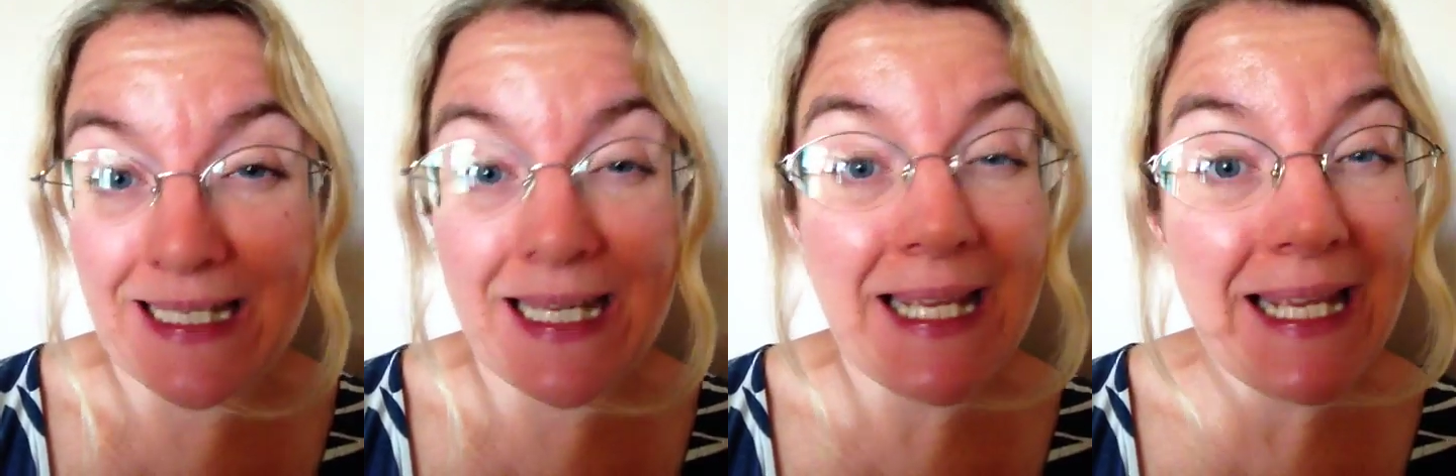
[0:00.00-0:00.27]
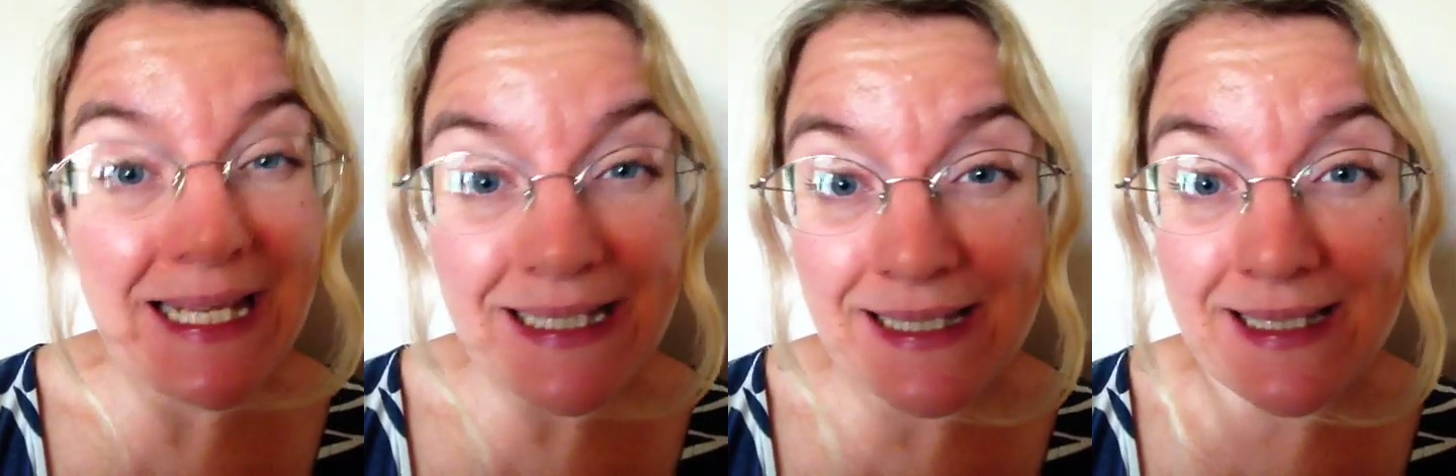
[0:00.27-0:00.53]

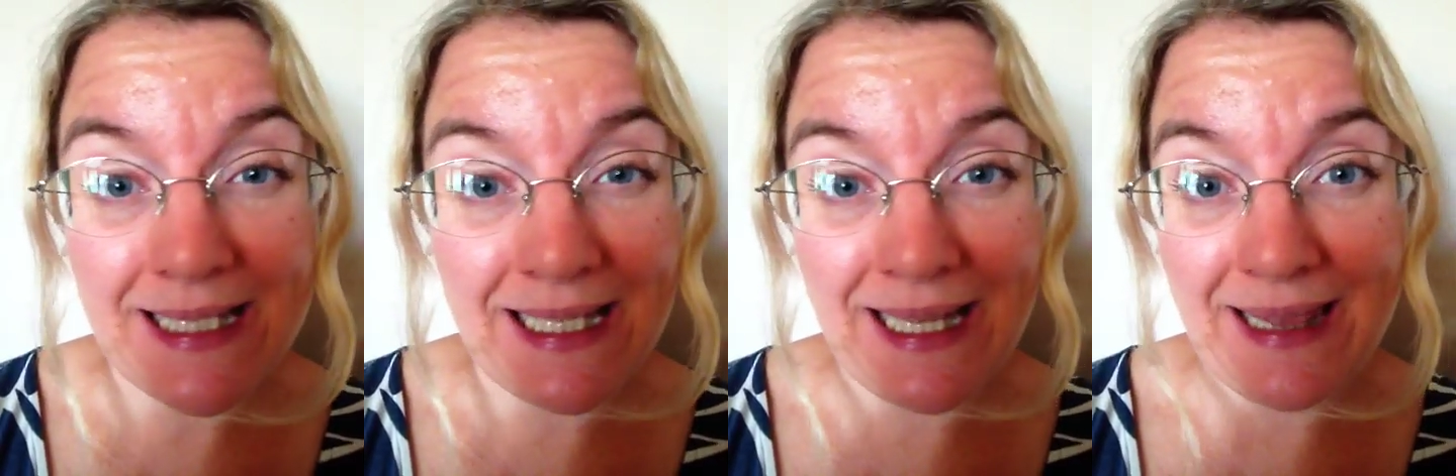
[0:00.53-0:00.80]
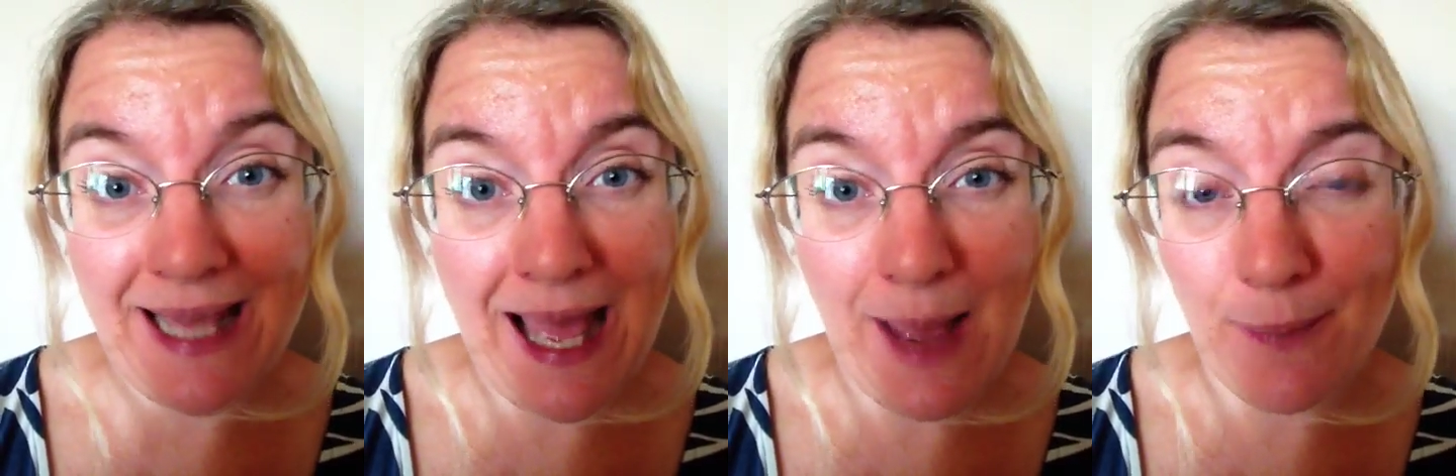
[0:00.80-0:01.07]
It is still
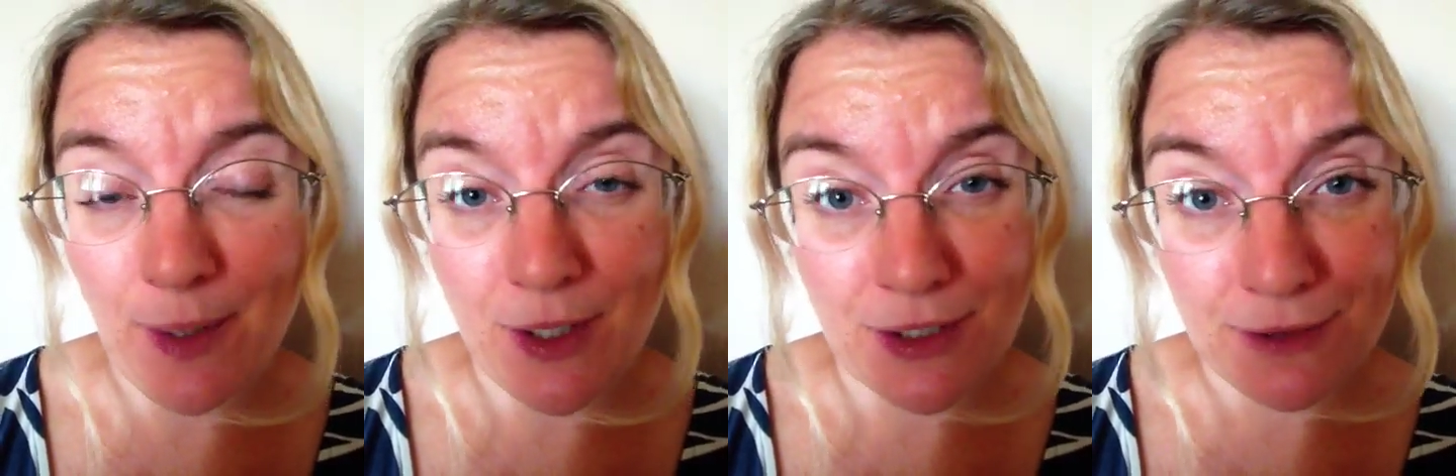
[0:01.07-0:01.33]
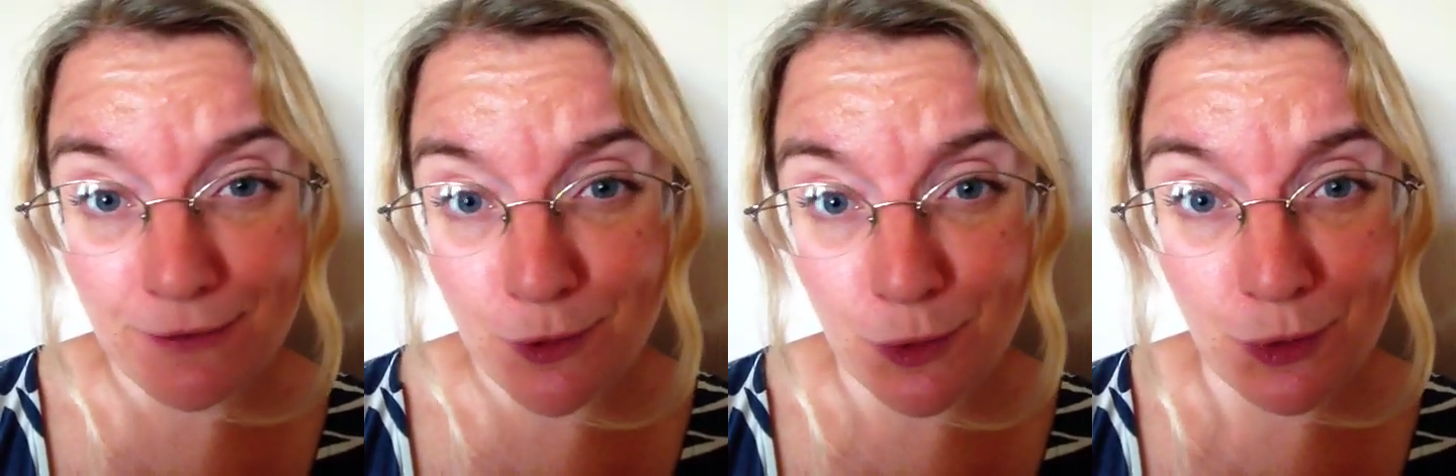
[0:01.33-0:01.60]
in there because,
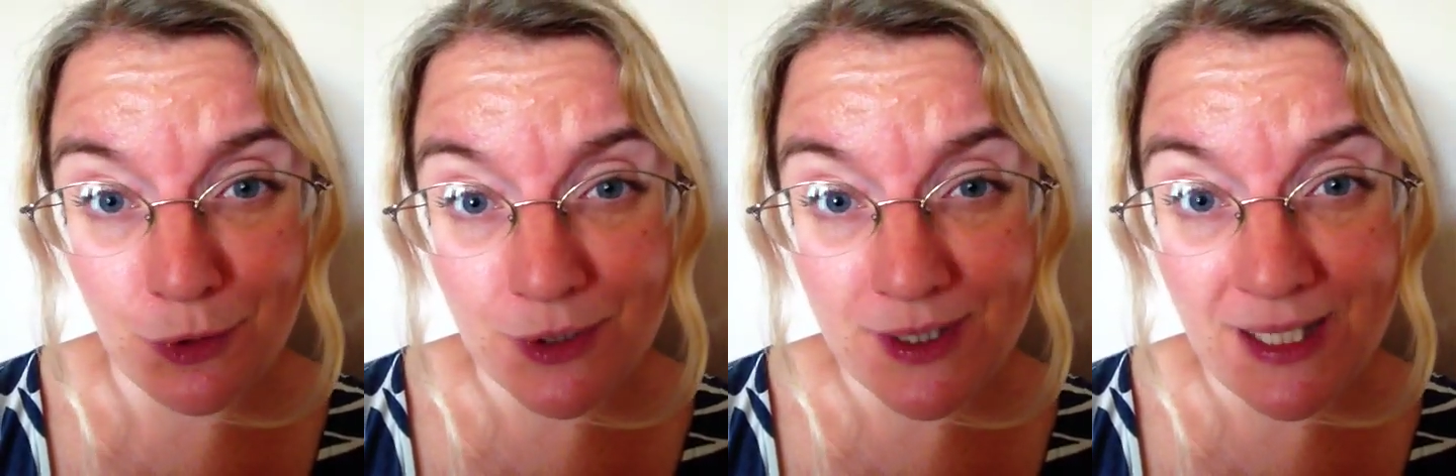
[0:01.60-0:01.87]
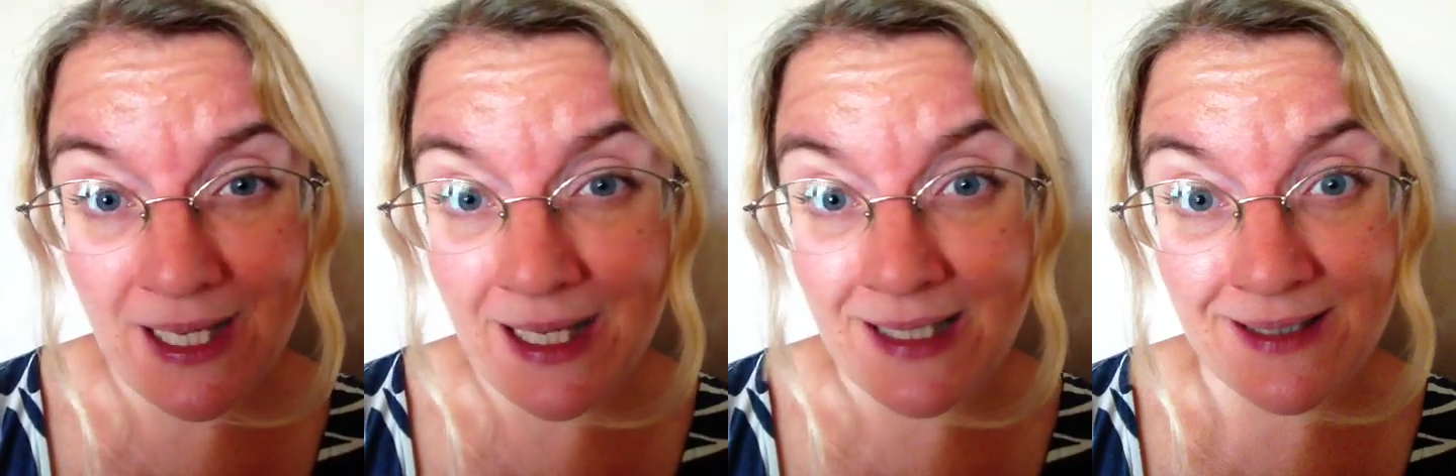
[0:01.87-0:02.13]
of
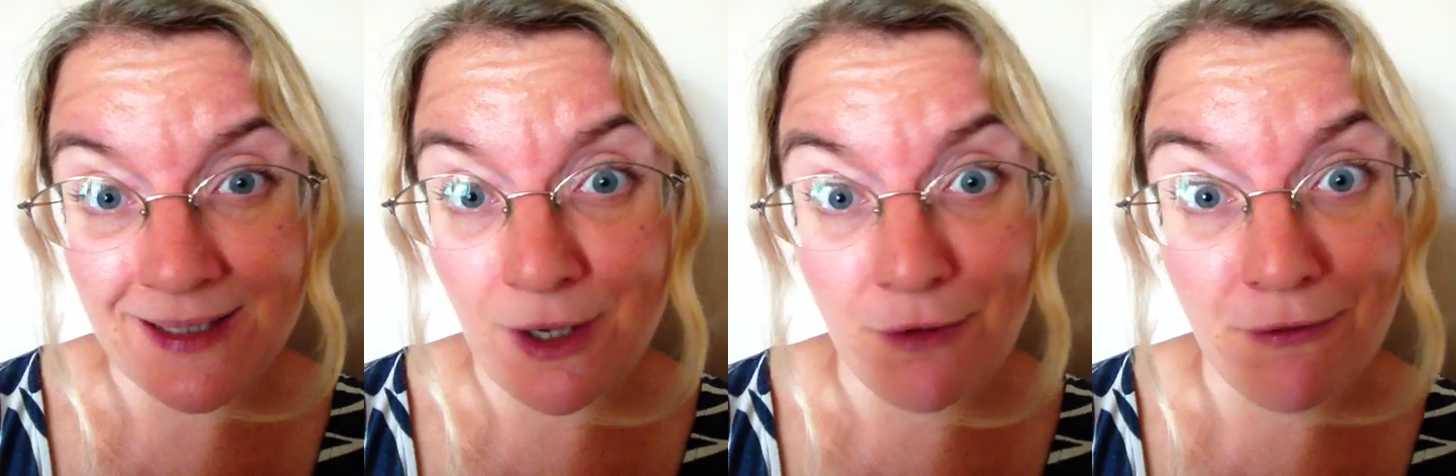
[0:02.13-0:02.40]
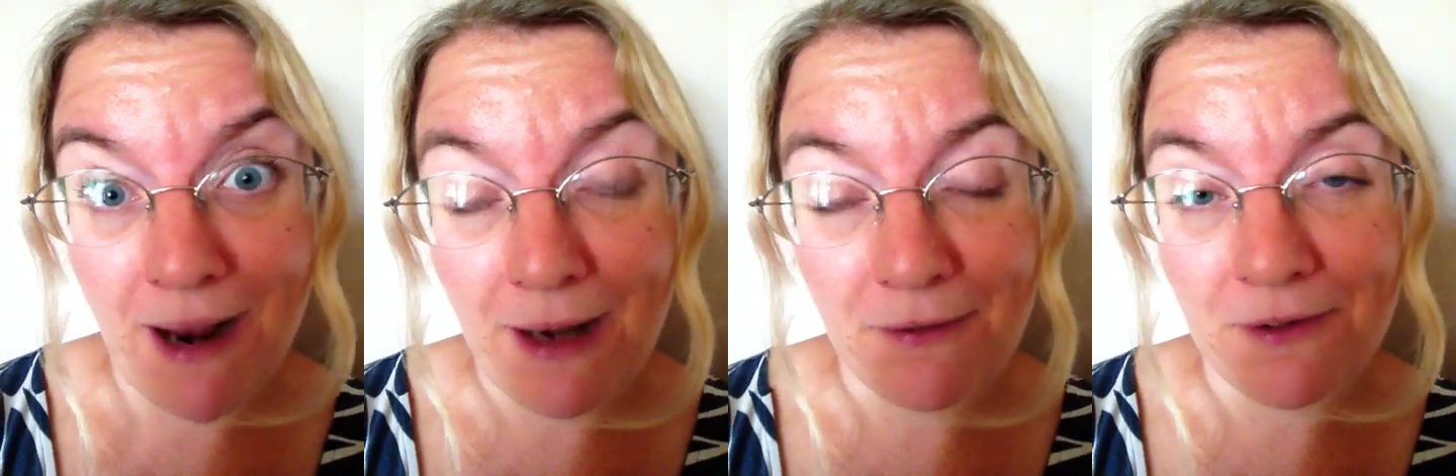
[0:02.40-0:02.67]
course, it is so
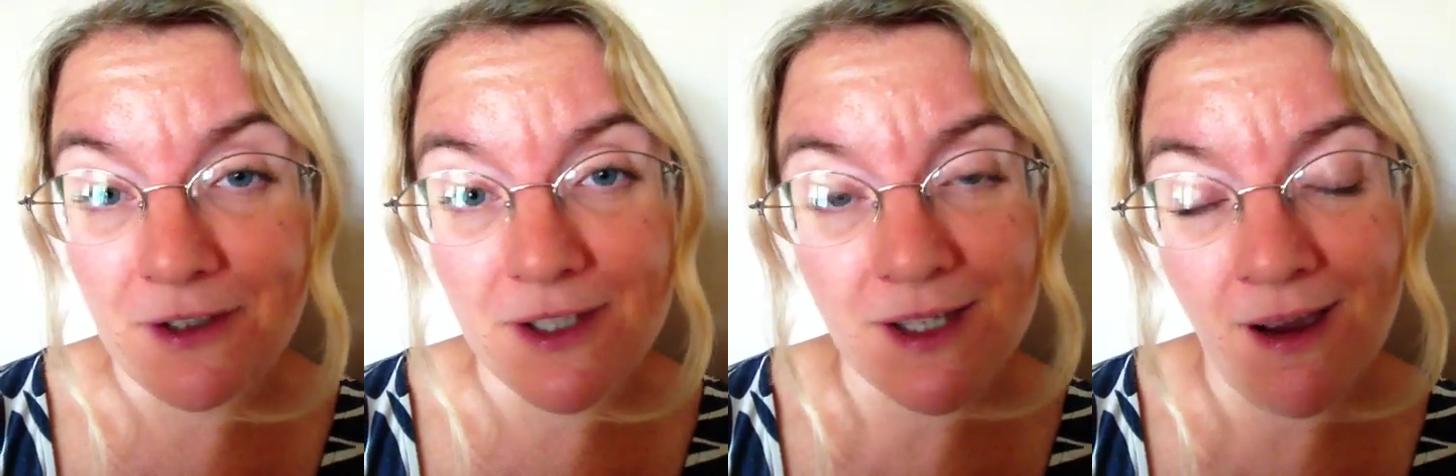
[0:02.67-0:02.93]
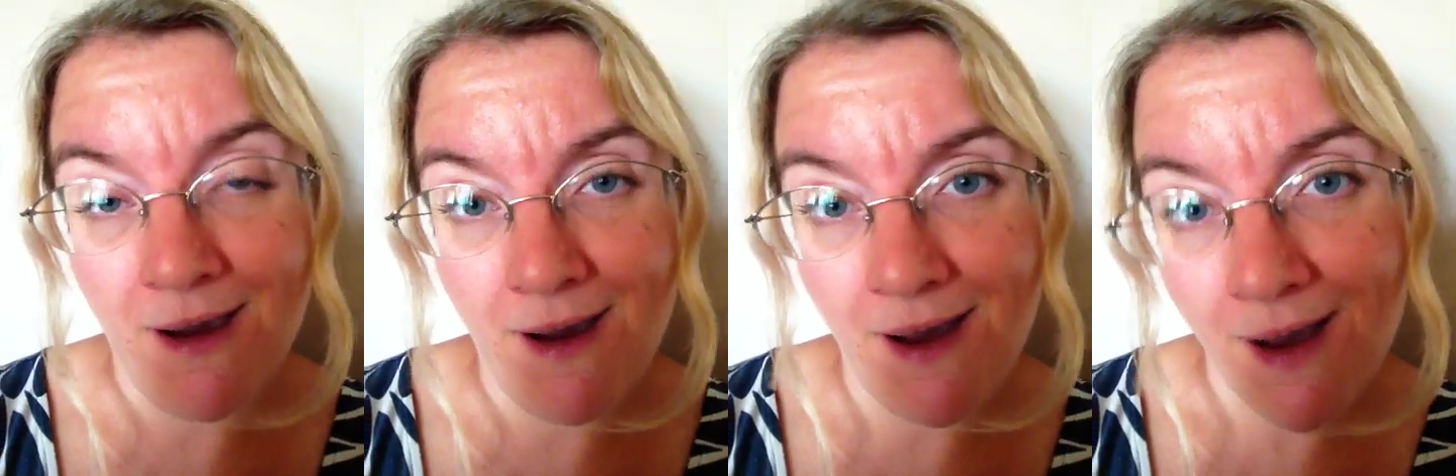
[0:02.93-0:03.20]
relevant
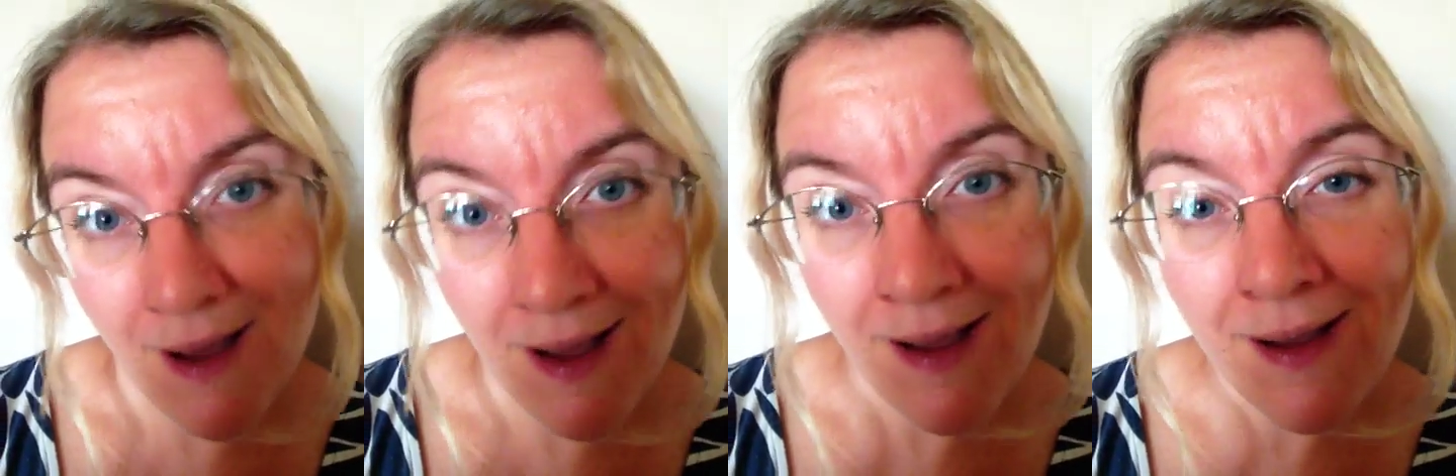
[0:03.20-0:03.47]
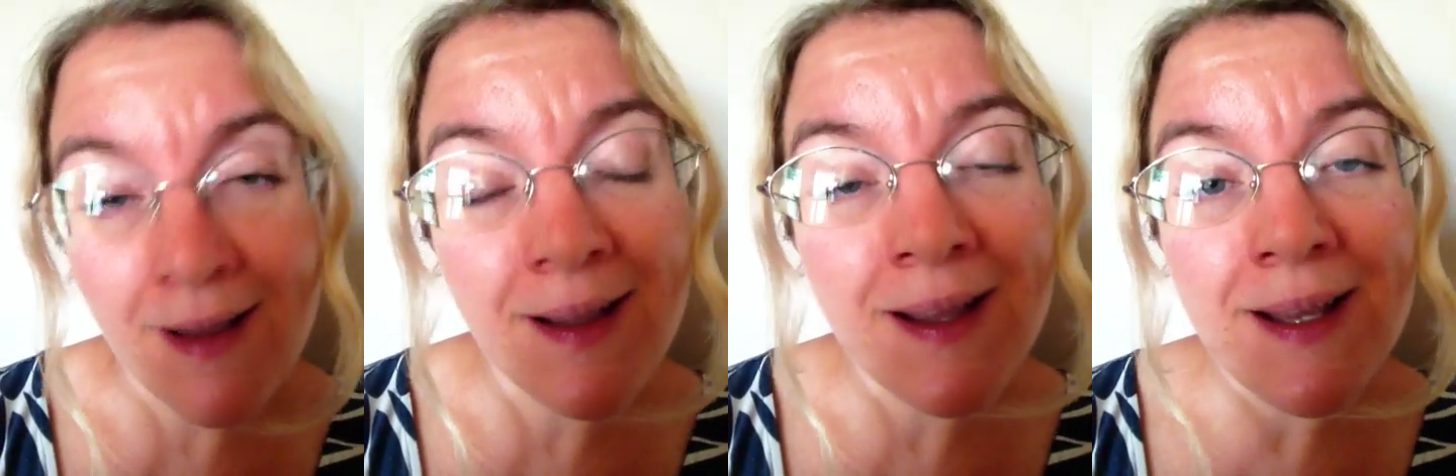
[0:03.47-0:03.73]
to
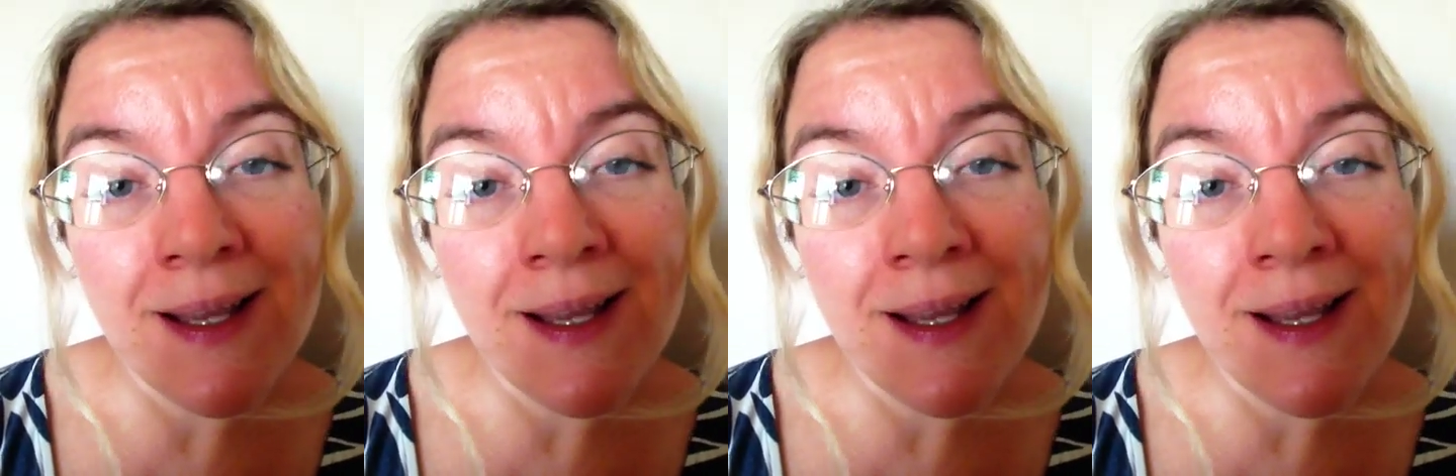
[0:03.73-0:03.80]
her,